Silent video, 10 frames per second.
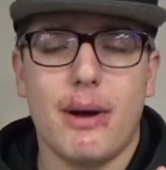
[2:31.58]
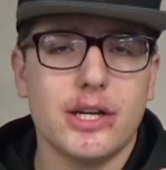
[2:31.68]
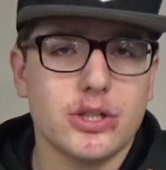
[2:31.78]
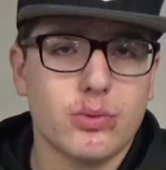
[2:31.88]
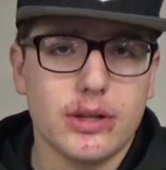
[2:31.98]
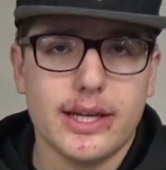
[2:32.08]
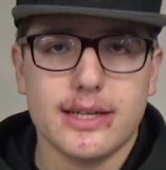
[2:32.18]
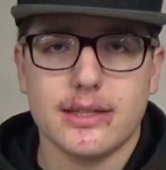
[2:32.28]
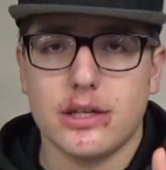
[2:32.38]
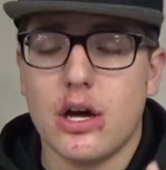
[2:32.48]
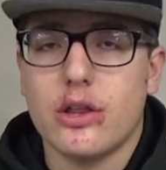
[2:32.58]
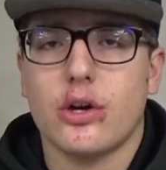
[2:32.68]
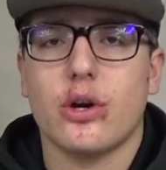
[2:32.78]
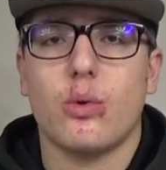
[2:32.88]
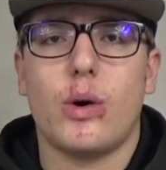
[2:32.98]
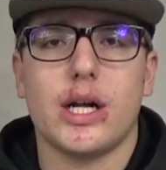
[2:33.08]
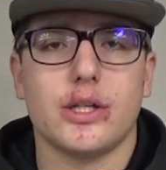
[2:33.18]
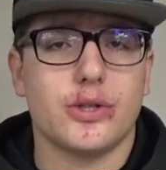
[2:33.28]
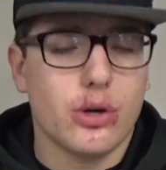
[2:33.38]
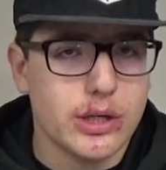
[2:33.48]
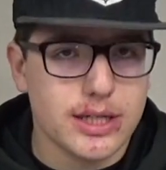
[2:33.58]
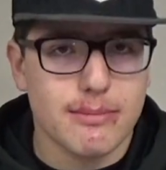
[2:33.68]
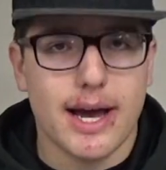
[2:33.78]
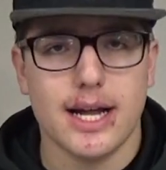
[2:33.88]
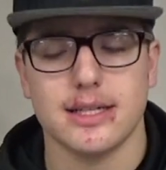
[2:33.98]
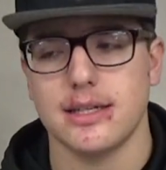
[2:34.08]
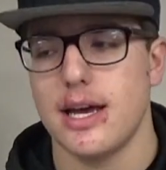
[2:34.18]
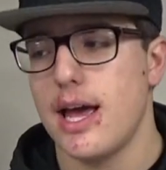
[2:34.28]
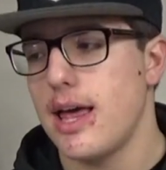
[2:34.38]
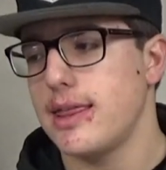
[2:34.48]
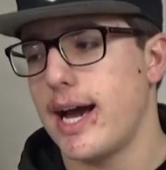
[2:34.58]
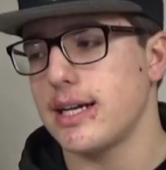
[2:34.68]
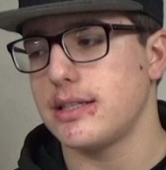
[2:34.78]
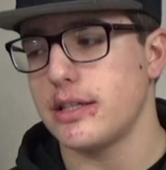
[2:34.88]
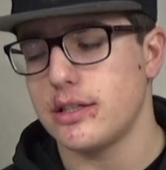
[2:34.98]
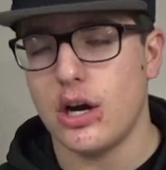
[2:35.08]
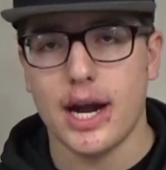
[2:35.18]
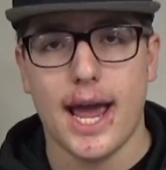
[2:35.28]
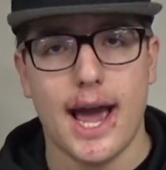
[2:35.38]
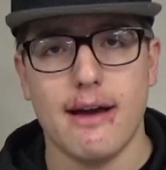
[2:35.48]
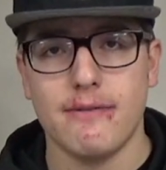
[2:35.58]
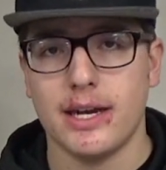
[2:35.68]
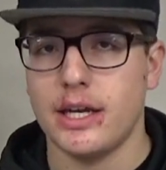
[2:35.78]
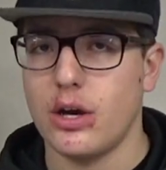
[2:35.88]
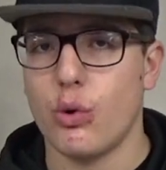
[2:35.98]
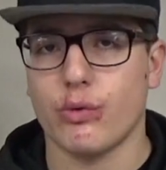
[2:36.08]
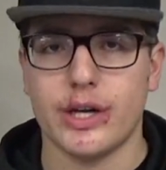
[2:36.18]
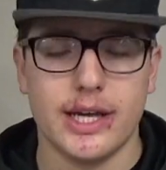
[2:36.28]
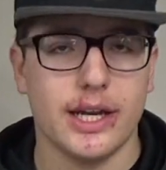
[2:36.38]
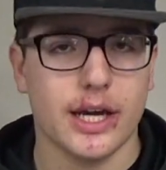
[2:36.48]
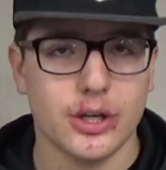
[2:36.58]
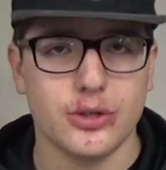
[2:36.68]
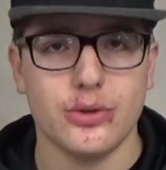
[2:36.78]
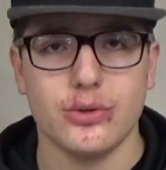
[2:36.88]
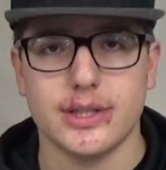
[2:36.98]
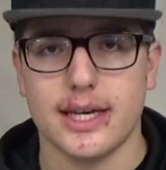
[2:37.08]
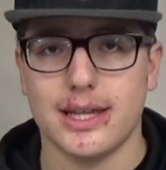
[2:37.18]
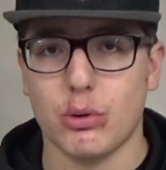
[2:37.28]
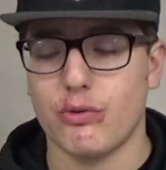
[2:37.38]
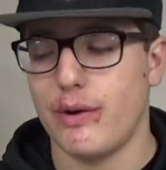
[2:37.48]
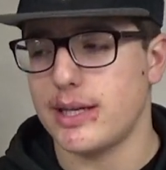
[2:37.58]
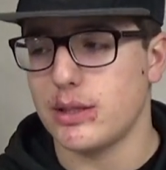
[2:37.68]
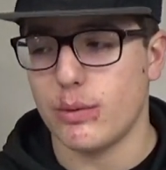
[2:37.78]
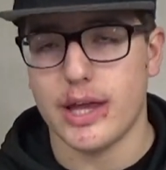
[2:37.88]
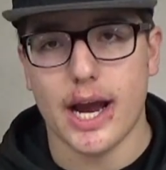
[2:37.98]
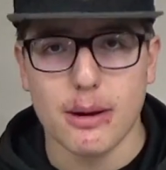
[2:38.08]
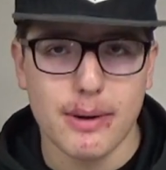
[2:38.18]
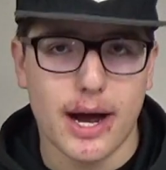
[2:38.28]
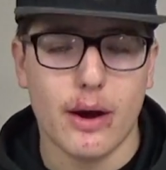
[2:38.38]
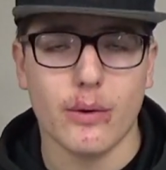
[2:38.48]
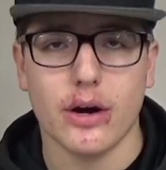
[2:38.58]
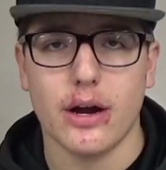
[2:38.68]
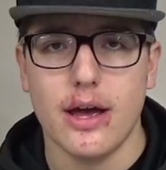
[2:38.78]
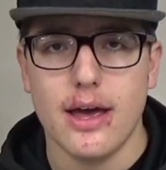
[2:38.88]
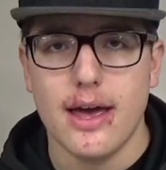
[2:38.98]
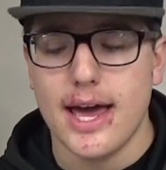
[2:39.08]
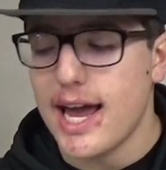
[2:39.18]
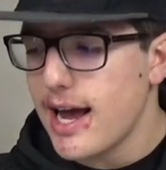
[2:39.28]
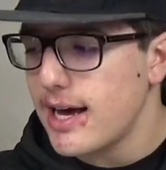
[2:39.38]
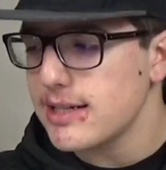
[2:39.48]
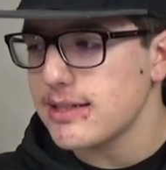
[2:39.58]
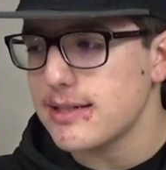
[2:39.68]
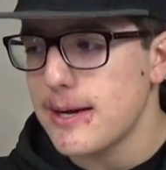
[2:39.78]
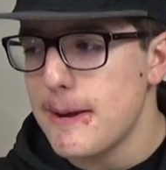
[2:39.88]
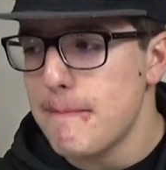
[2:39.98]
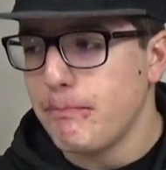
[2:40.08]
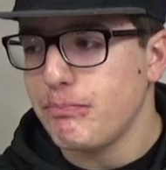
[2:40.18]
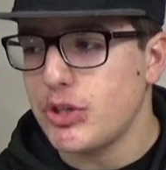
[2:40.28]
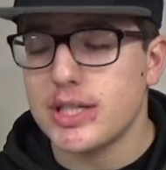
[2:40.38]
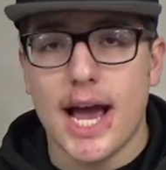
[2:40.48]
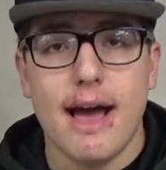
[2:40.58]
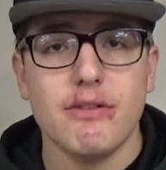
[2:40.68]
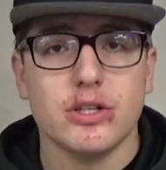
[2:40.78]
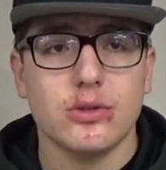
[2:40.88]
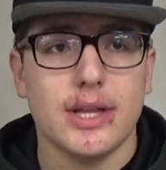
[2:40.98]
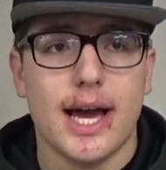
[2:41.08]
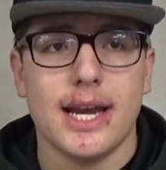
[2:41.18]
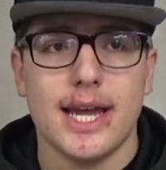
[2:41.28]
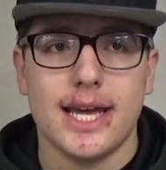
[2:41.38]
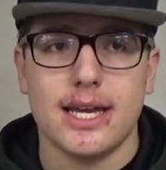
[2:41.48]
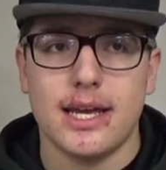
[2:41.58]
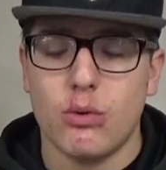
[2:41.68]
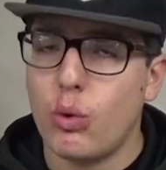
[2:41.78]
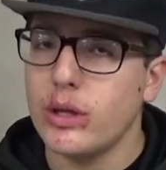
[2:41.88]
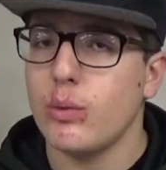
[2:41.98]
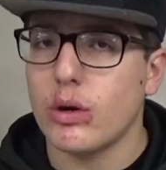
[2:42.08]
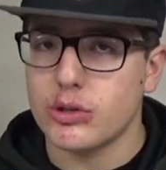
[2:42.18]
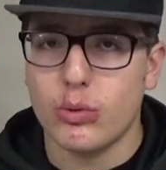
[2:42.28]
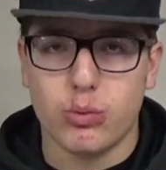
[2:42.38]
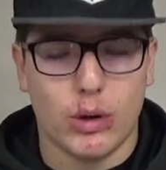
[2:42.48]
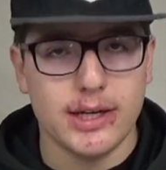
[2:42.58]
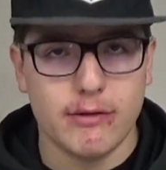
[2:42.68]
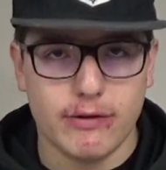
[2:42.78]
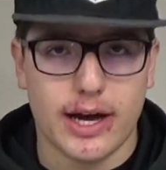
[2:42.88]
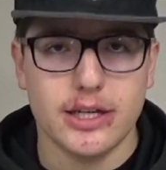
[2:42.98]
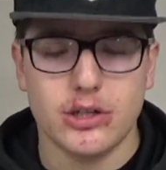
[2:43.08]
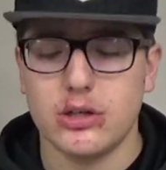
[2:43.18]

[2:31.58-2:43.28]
might just release another wireless charging mat that does not have any overheating issues that they were facing with AirPower, and just have it so that it only works with one device.